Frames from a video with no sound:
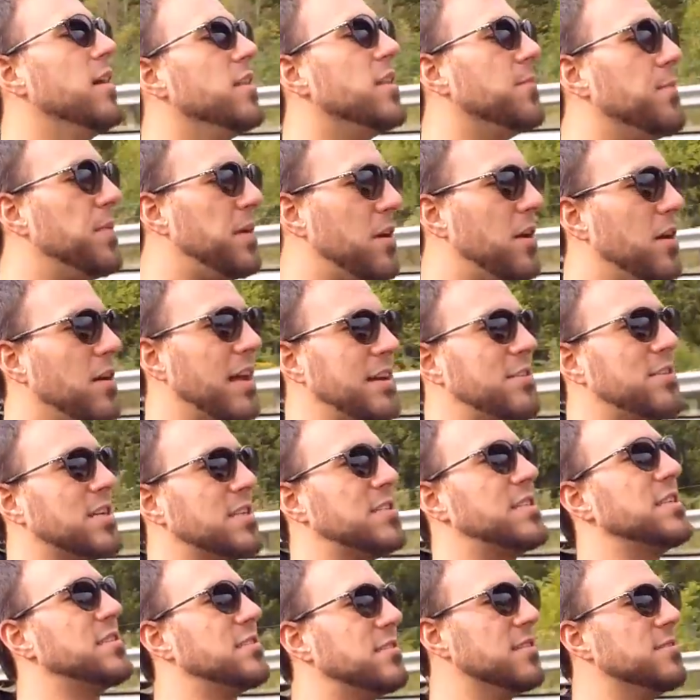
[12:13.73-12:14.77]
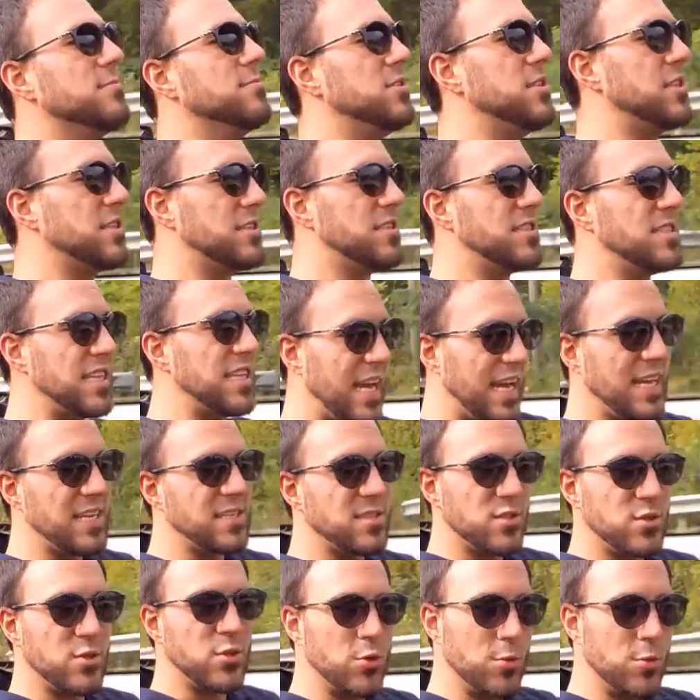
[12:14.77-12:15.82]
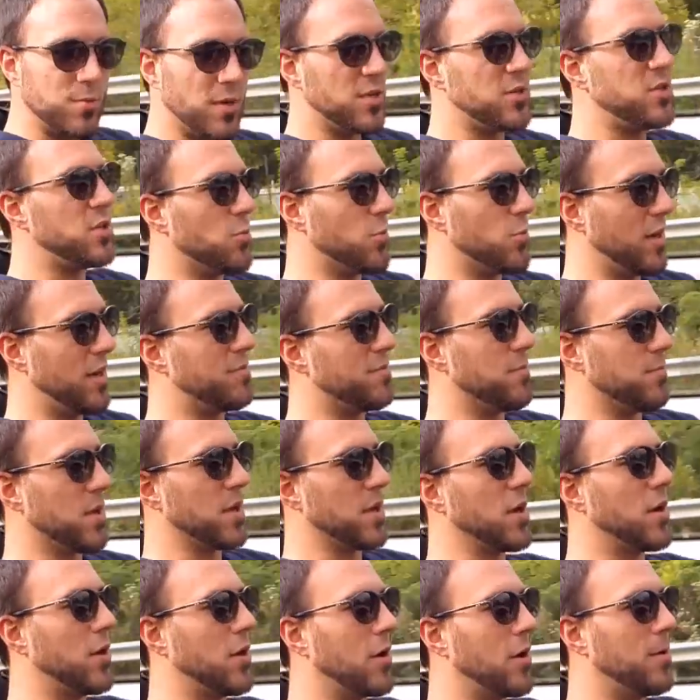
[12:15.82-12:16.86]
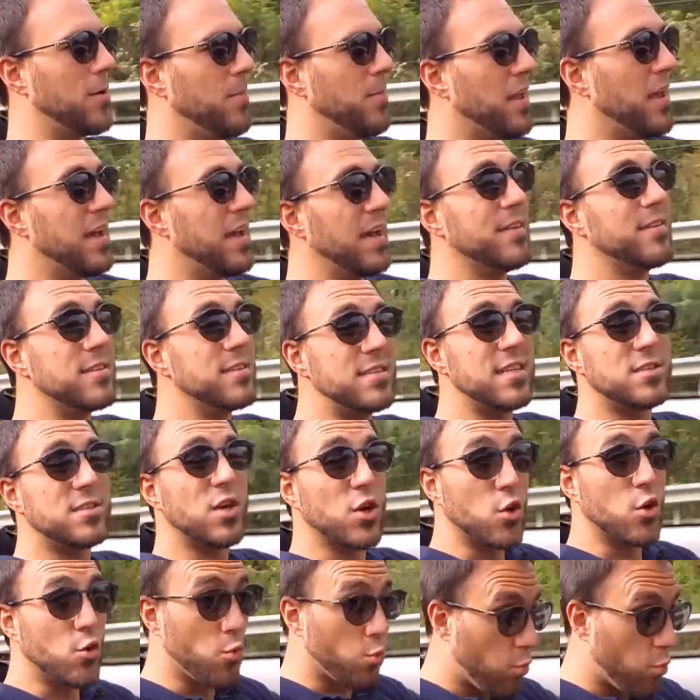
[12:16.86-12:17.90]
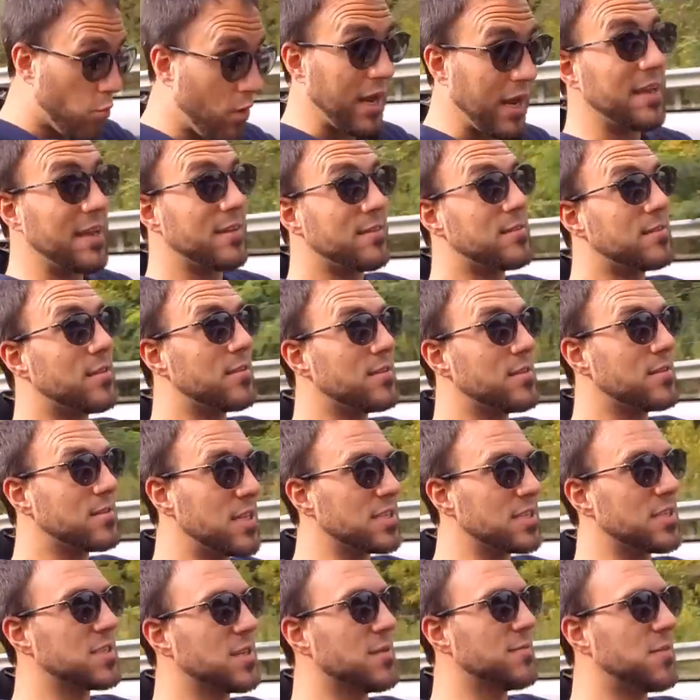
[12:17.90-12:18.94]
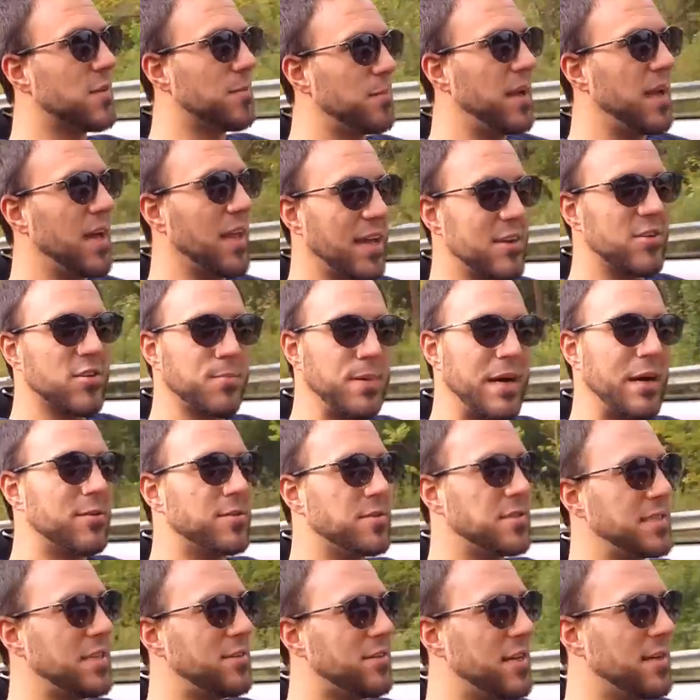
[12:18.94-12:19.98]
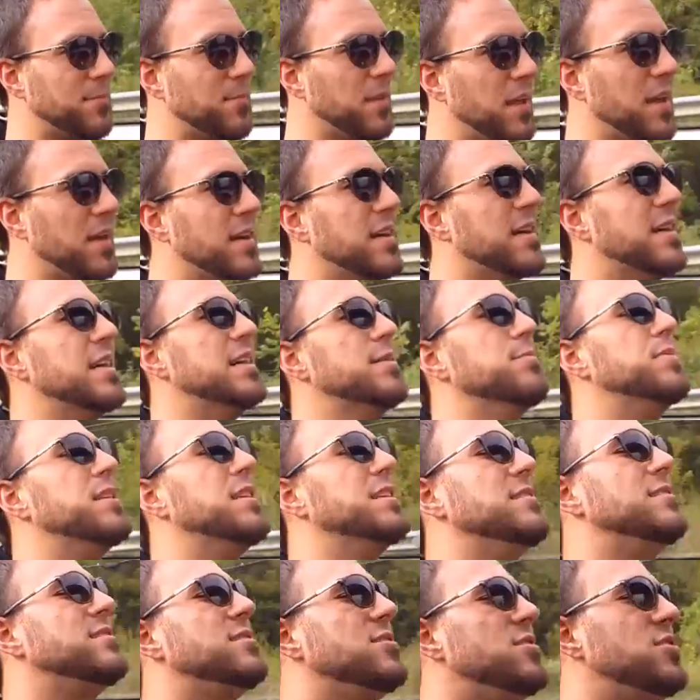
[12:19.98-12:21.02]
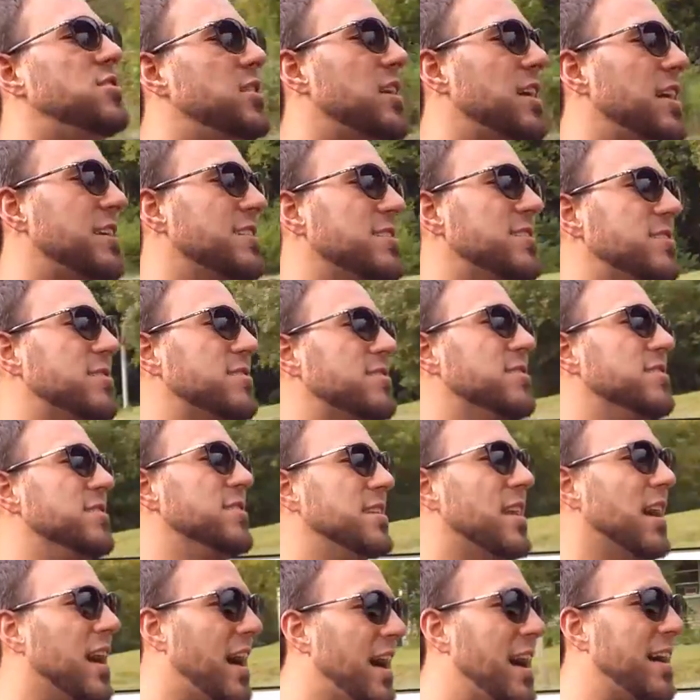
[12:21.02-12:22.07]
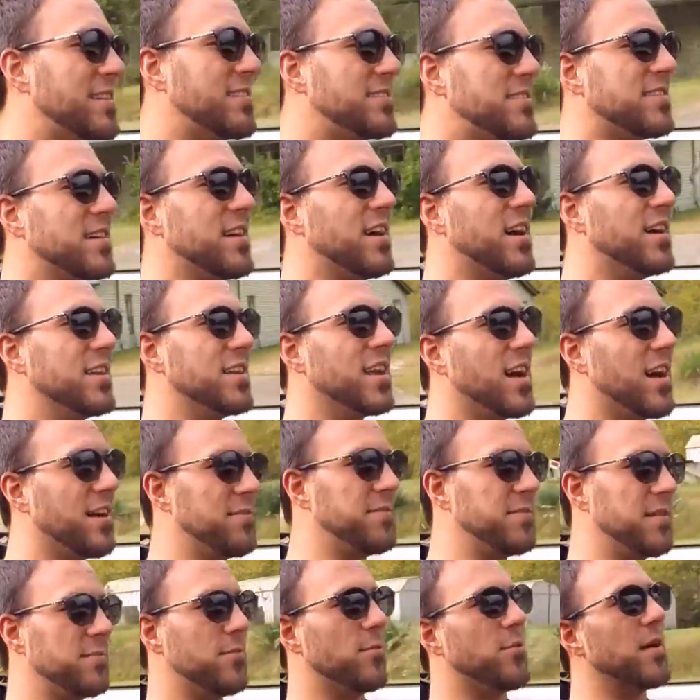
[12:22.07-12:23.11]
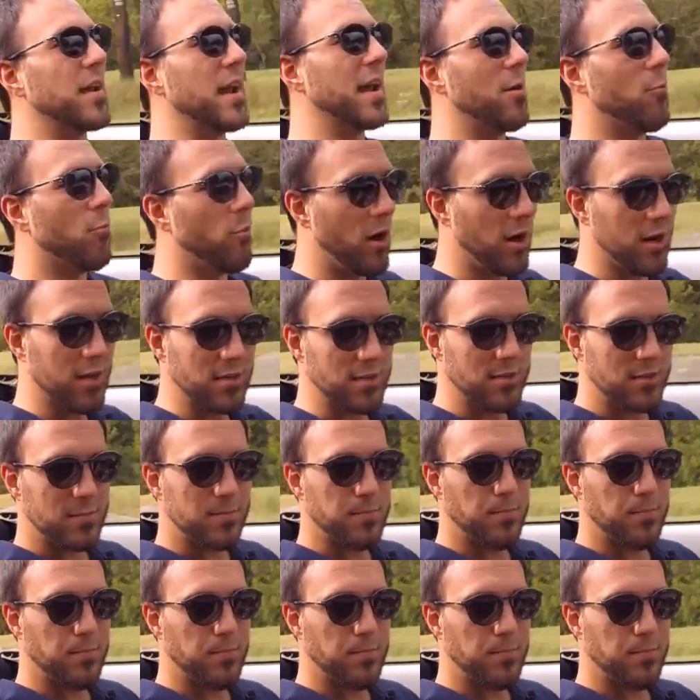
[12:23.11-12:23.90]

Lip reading: The pure electric system just takes too much away from the car. This is a great system for being electric power steering, but it's just not enough of what I want.